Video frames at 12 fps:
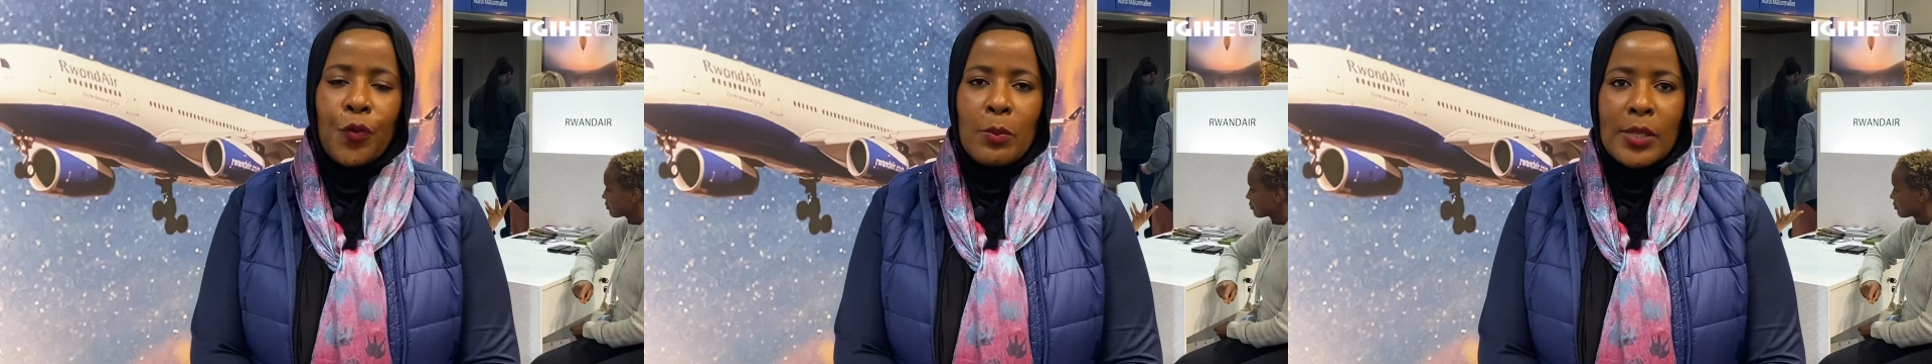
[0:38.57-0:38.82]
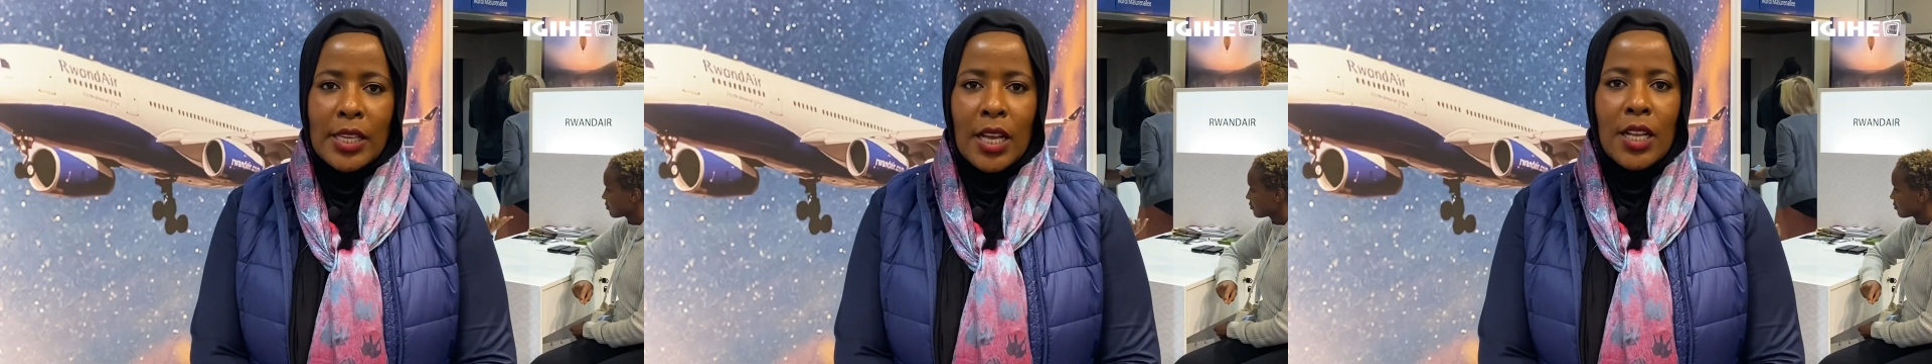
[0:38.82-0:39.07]
from
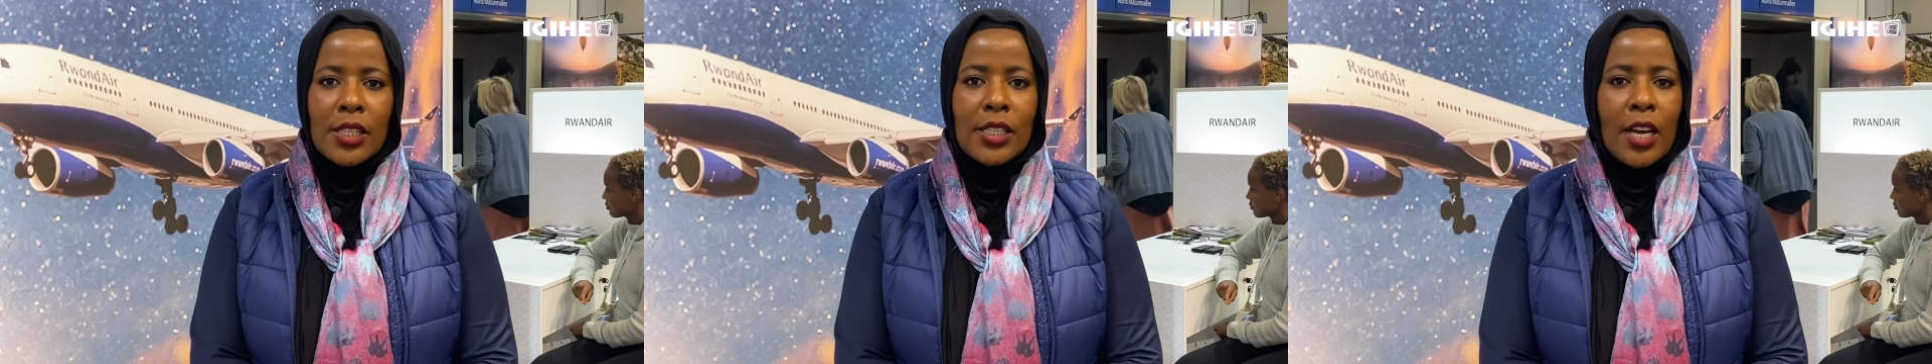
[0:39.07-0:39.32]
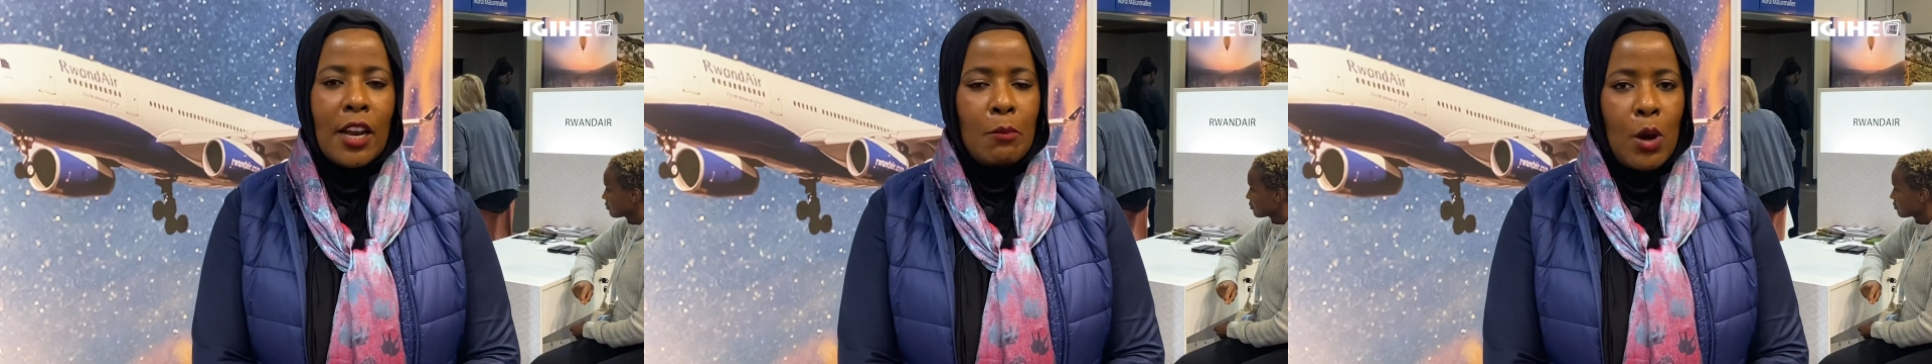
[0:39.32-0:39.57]
sales
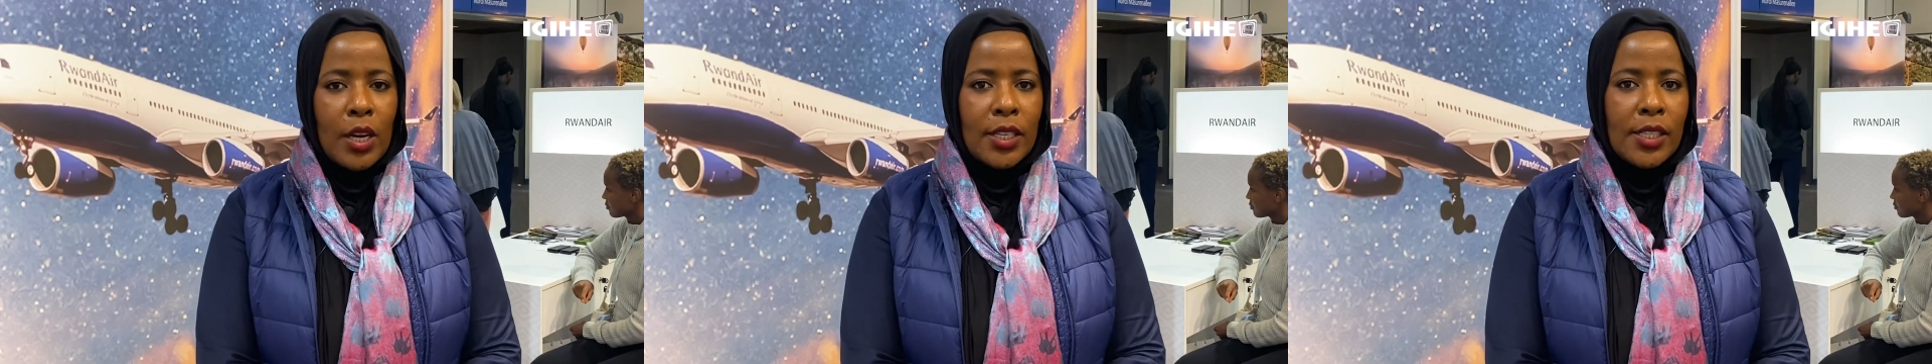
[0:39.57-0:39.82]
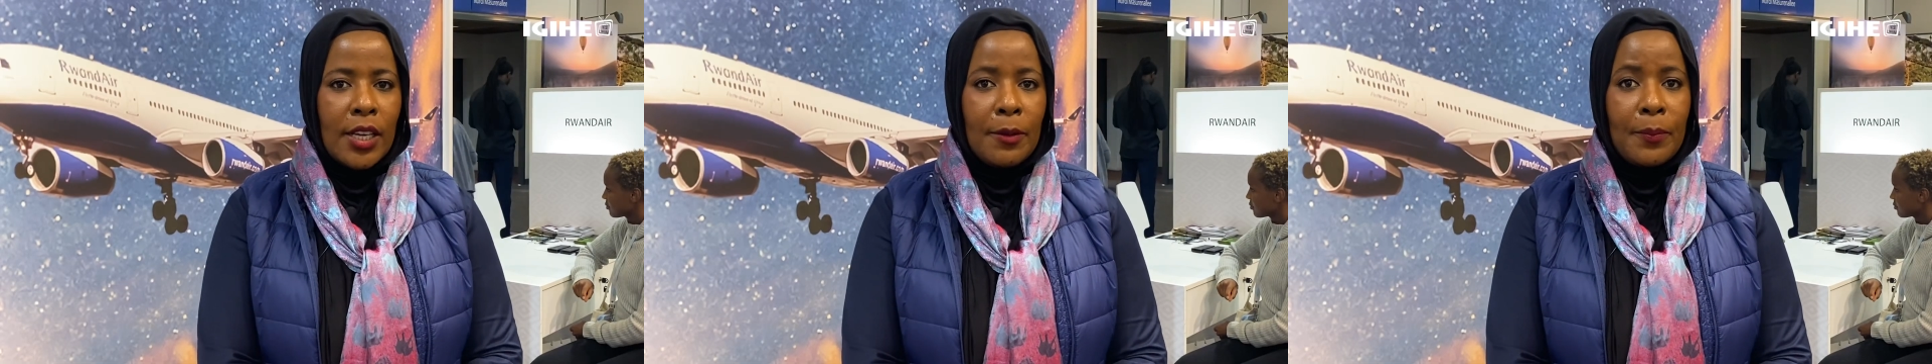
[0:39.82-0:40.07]
and
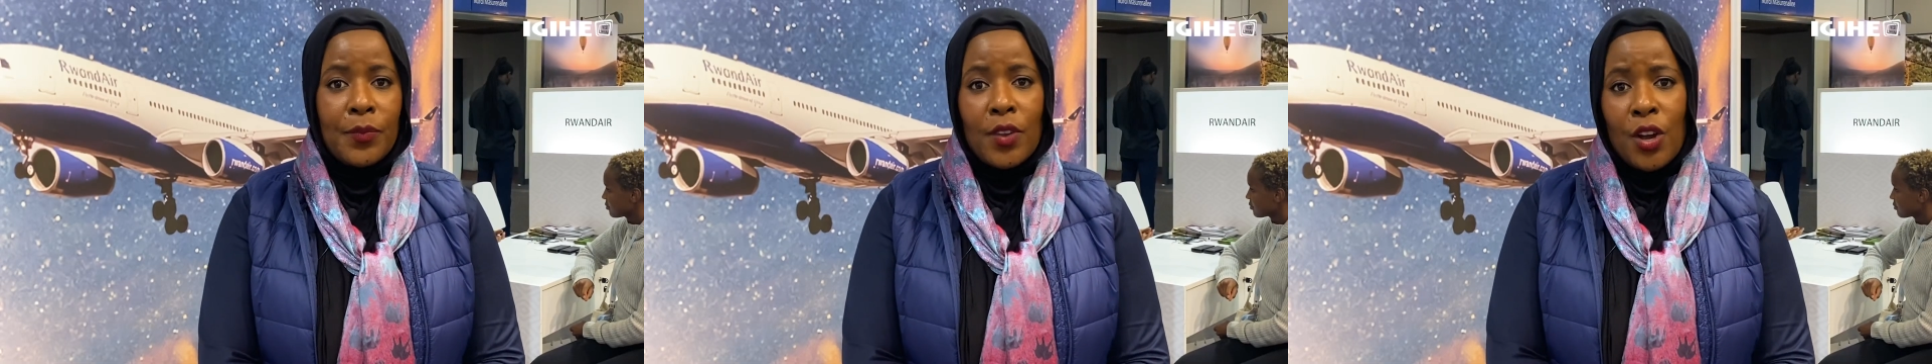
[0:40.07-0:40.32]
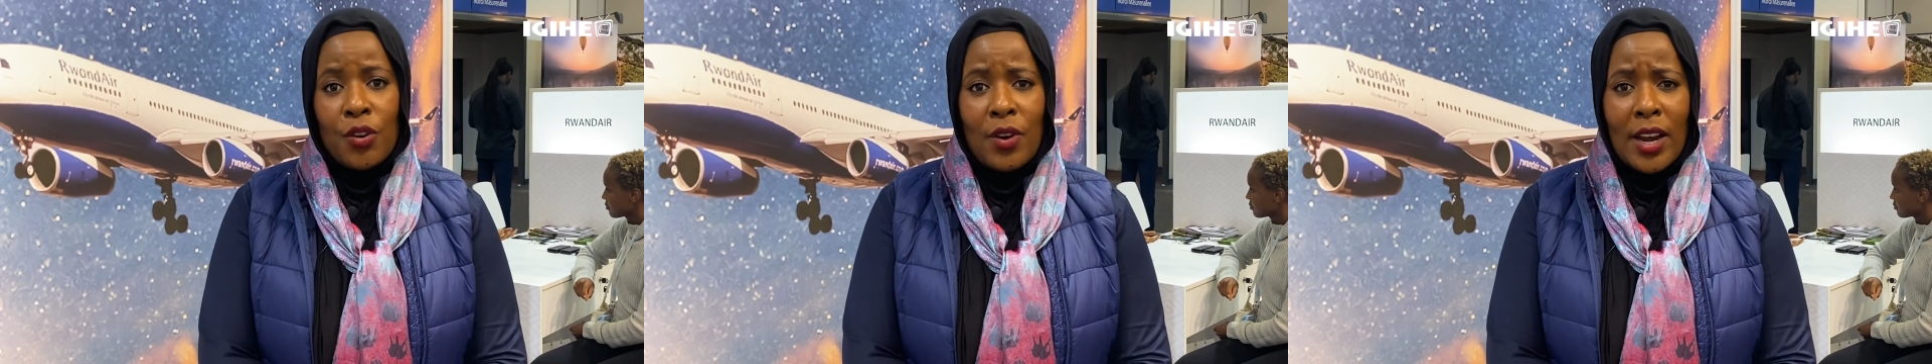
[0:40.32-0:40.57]
marketing.
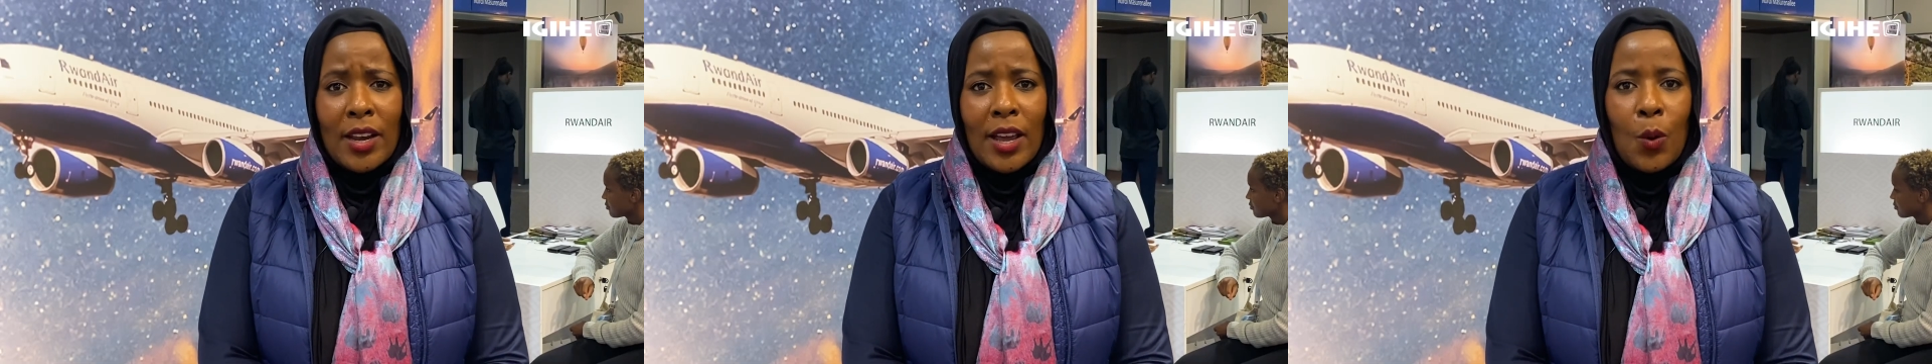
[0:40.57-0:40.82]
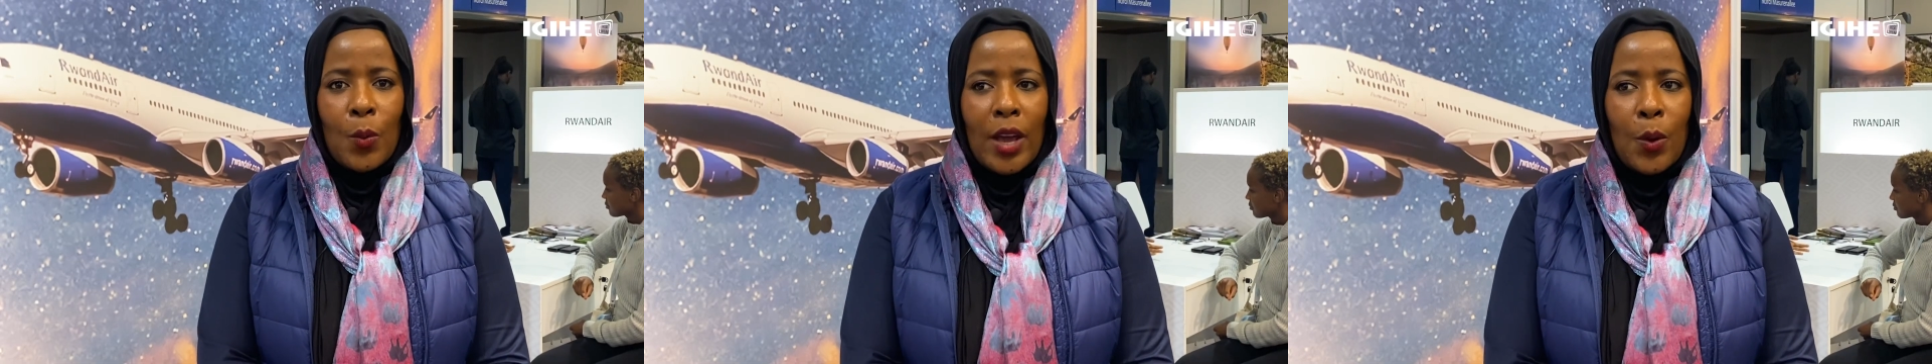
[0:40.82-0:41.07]

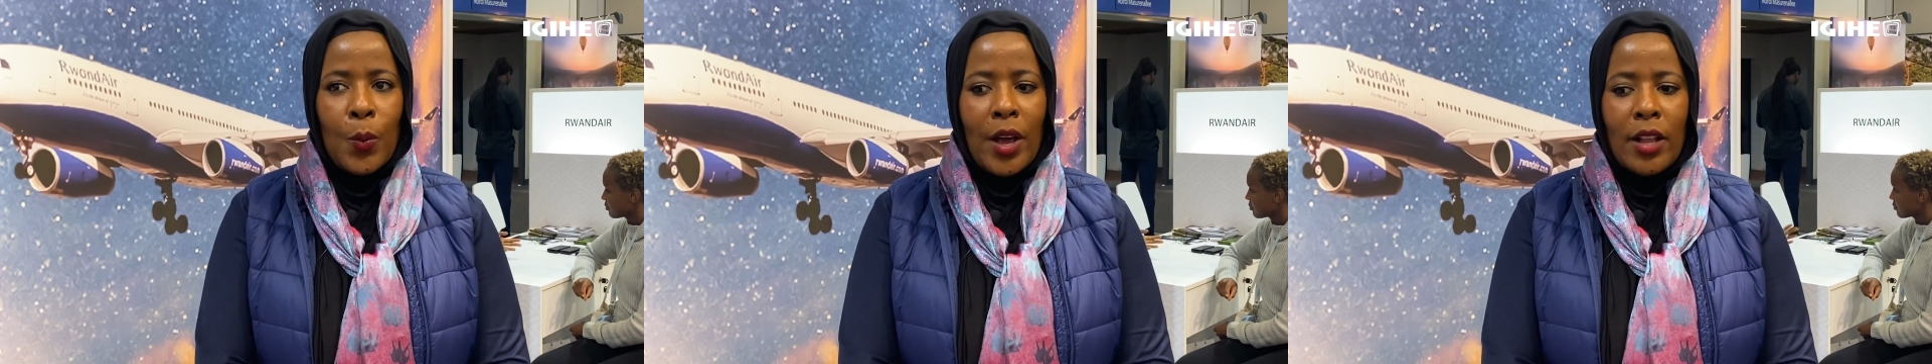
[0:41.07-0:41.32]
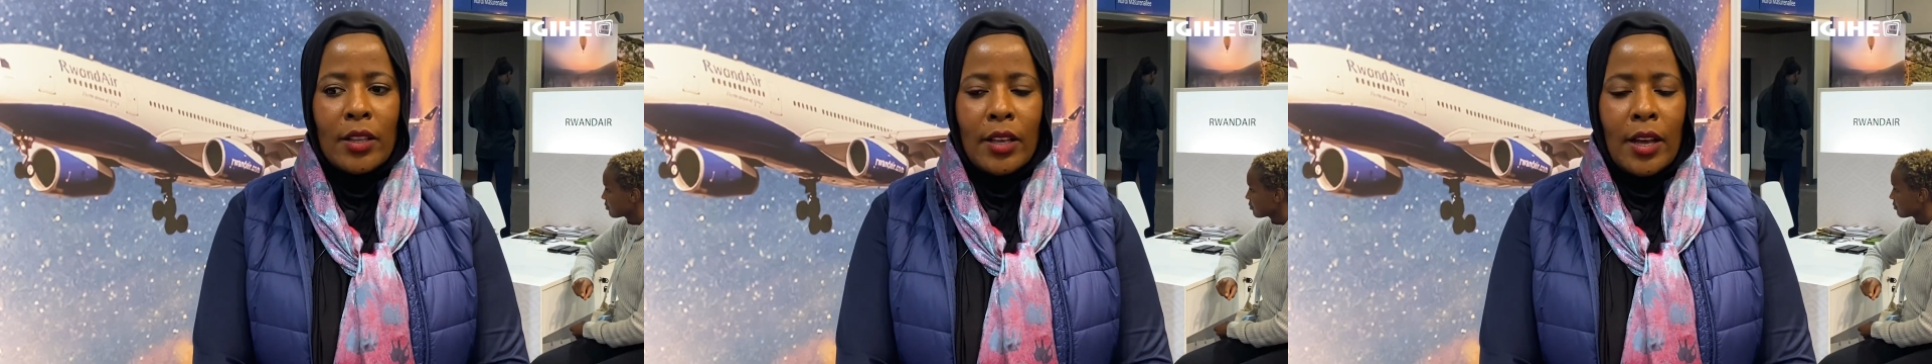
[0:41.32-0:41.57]
RwandAir, we are
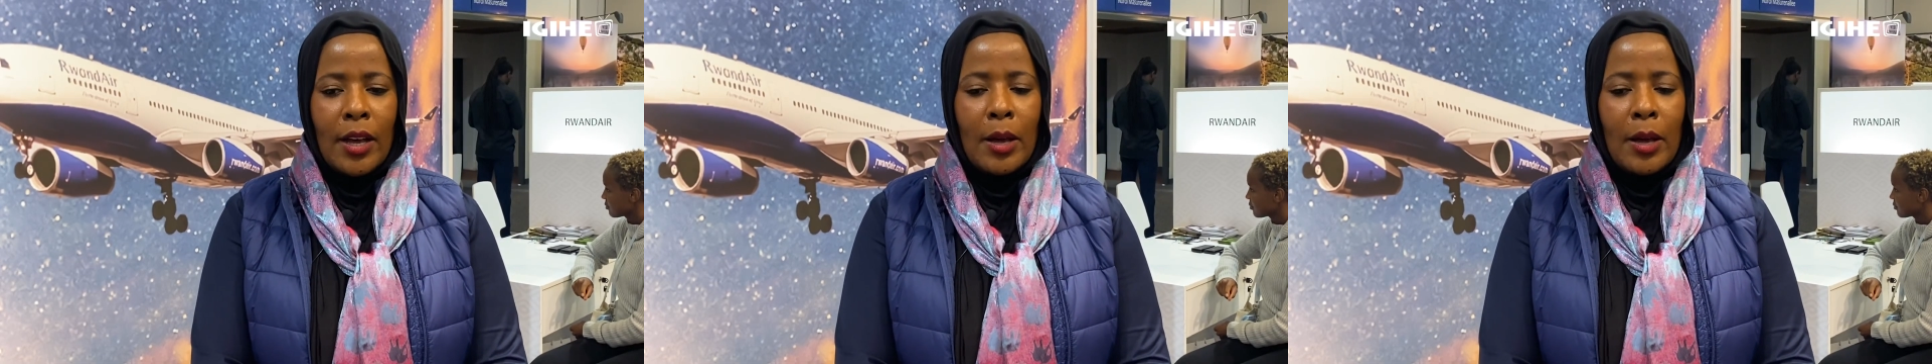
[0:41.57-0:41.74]
well.